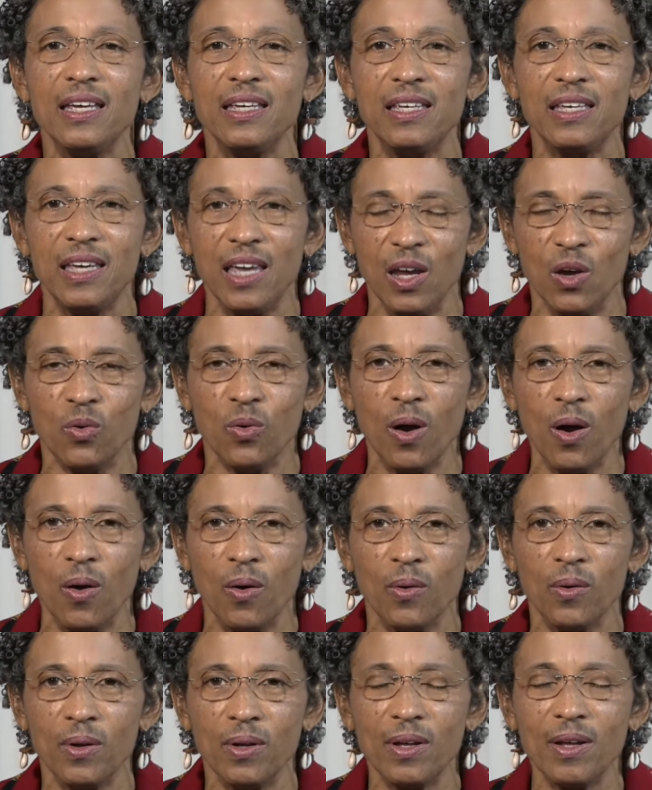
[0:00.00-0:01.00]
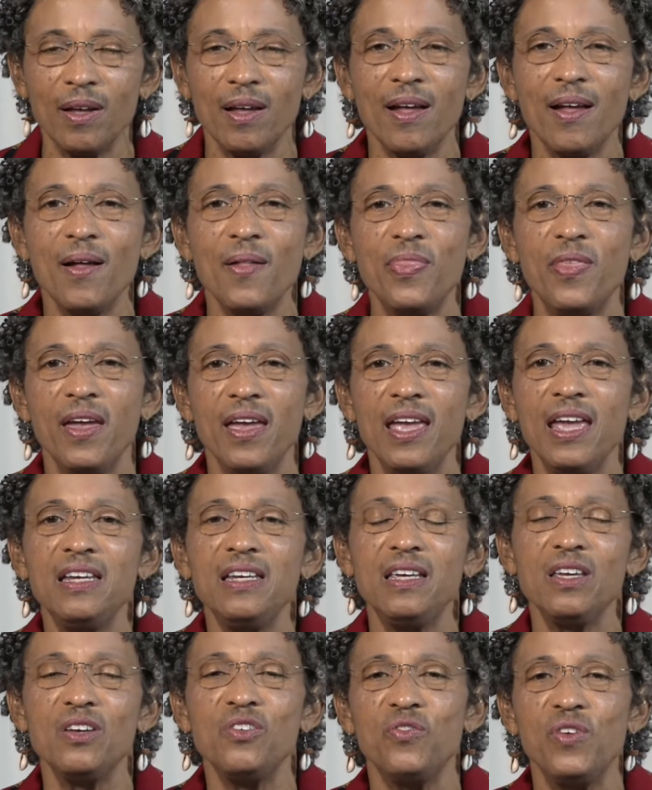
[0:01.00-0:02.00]
Hero. The
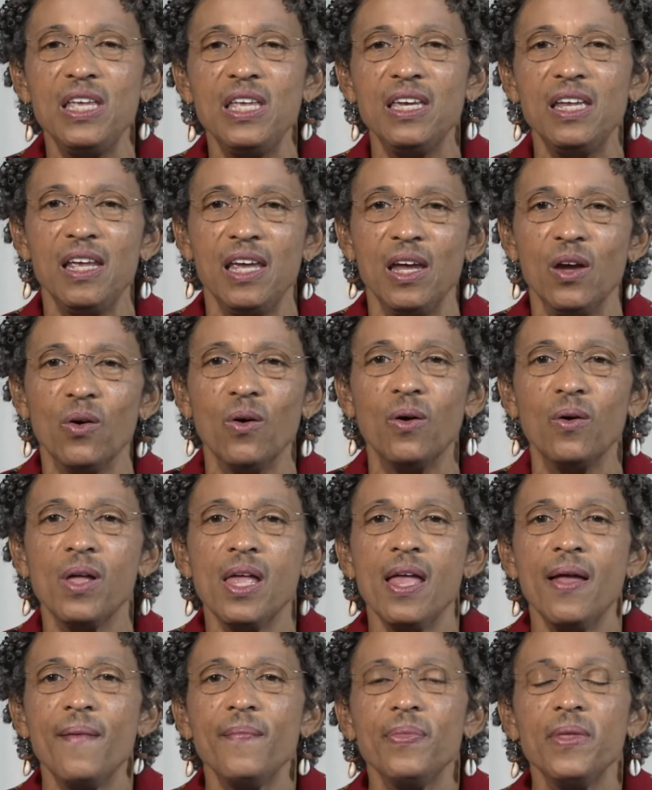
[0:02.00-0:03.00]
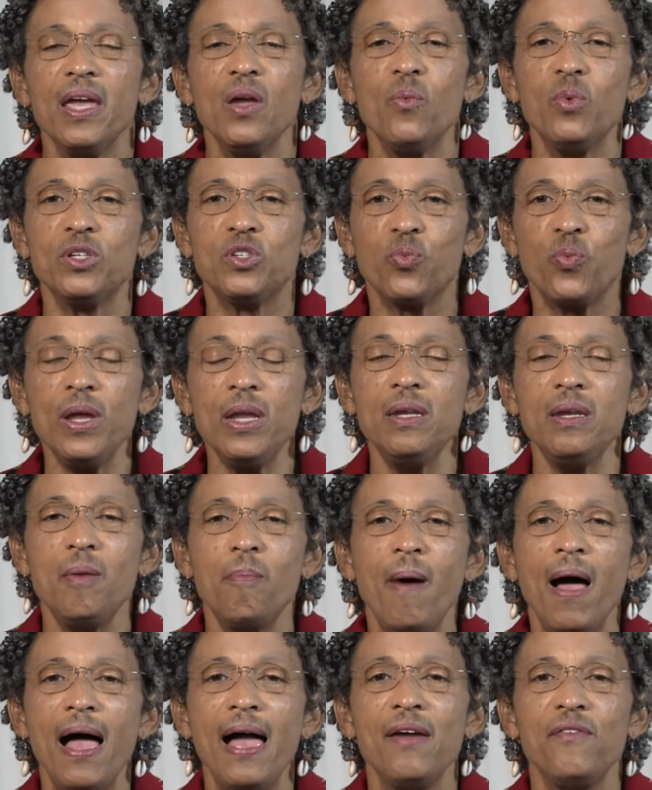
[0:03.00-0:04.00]
Inconvenient Hero. It was written
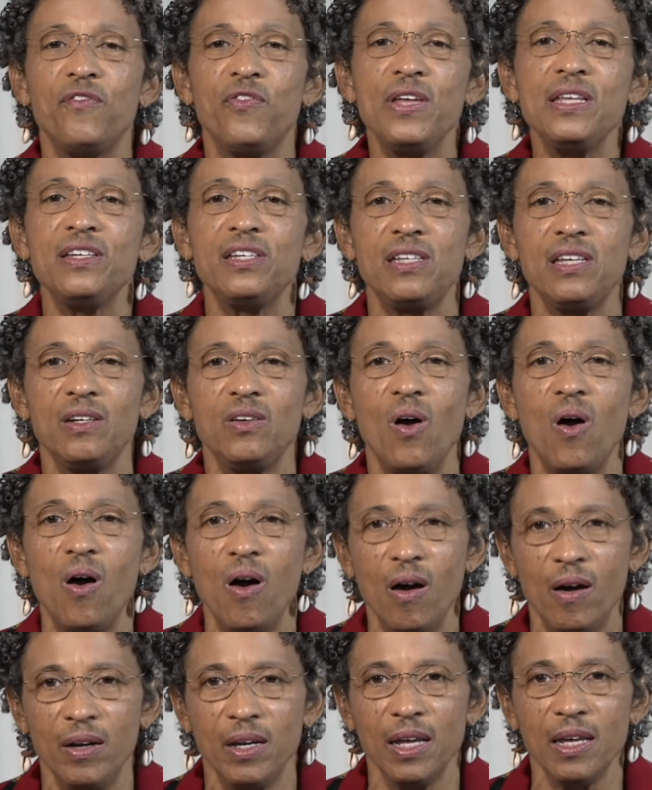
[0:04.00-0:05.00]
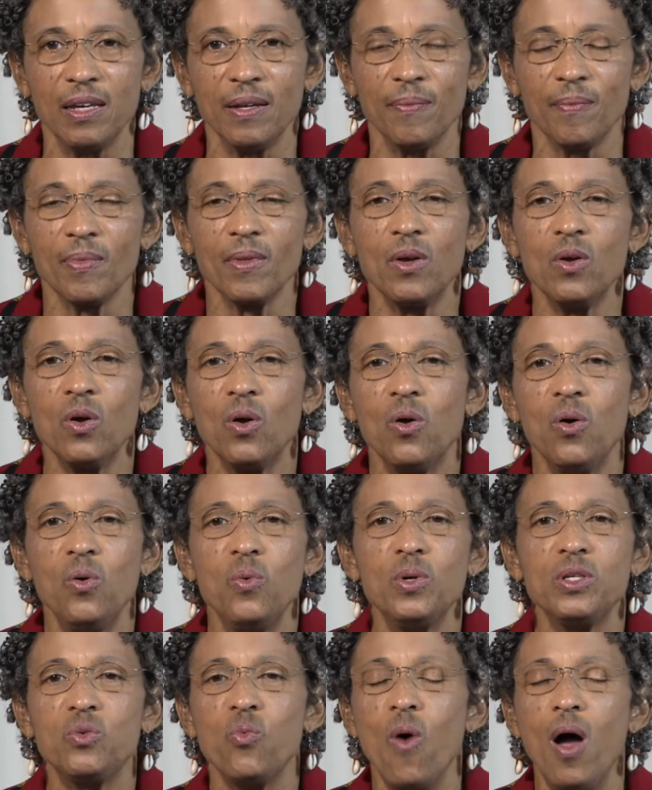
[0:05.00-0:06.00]
by Vincent Harding, who
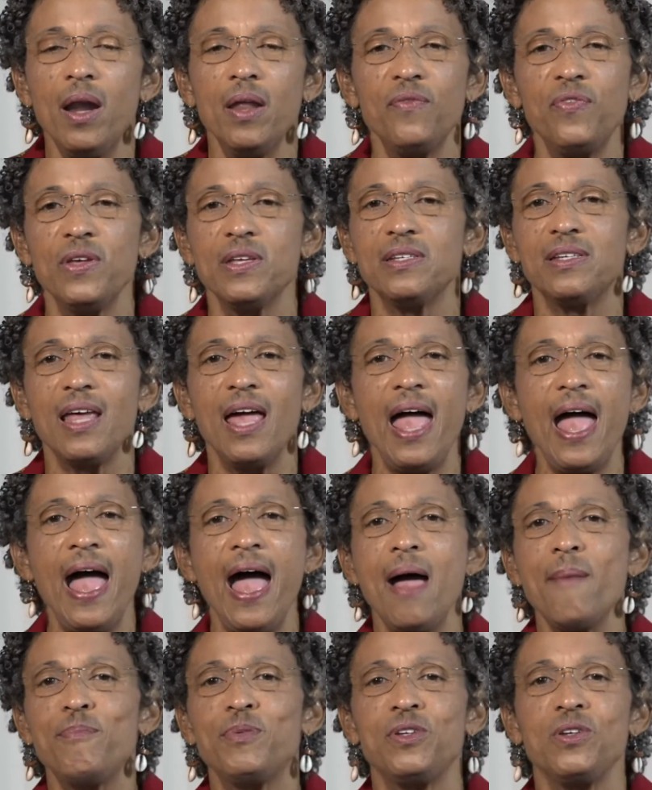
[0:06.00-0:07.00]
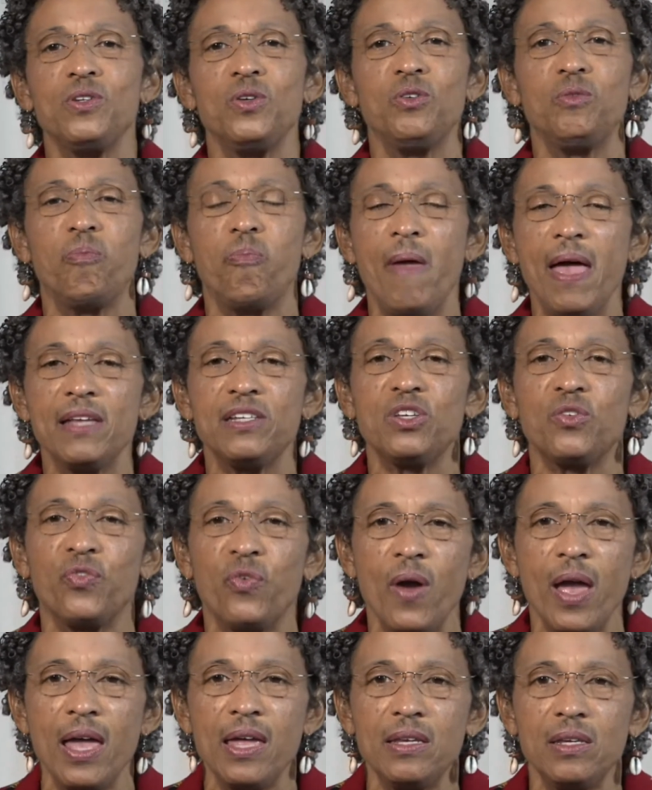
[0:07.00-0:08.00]
was one of his absolute best
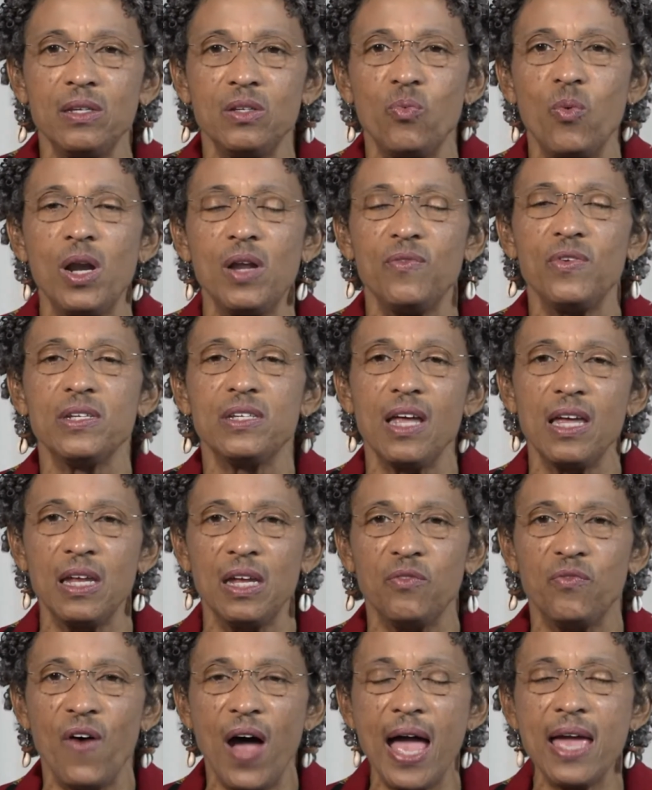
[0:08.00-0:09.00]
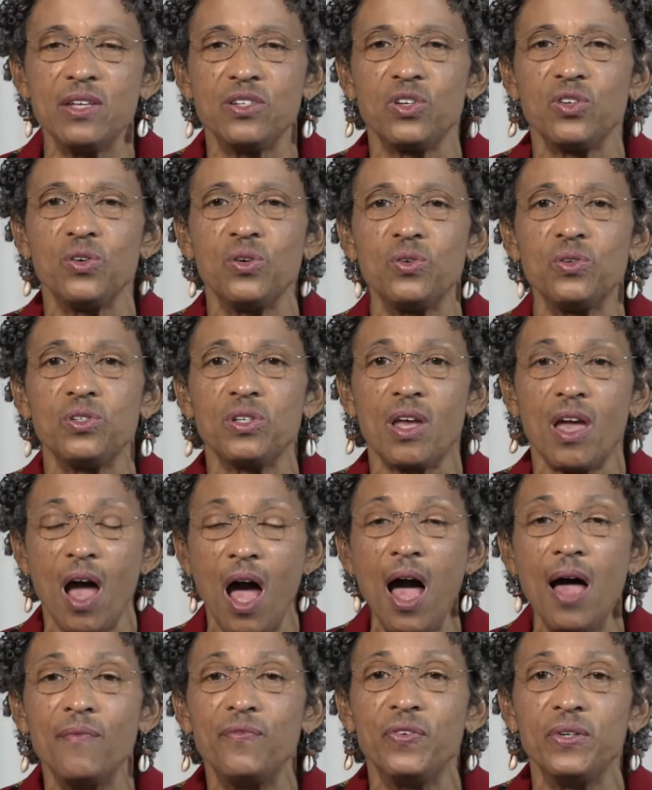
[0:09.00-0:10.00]
friends, one of his advisors,
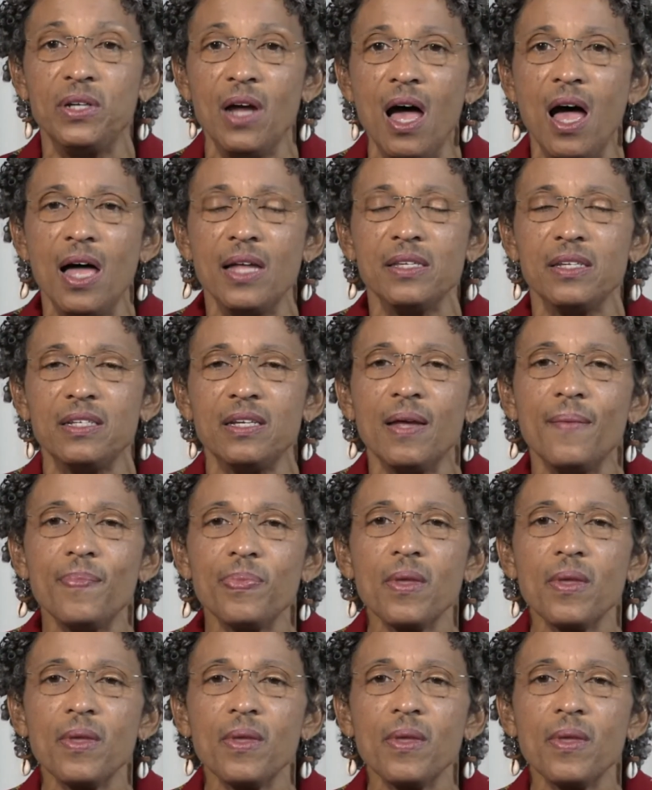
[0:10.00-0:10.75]
confidants.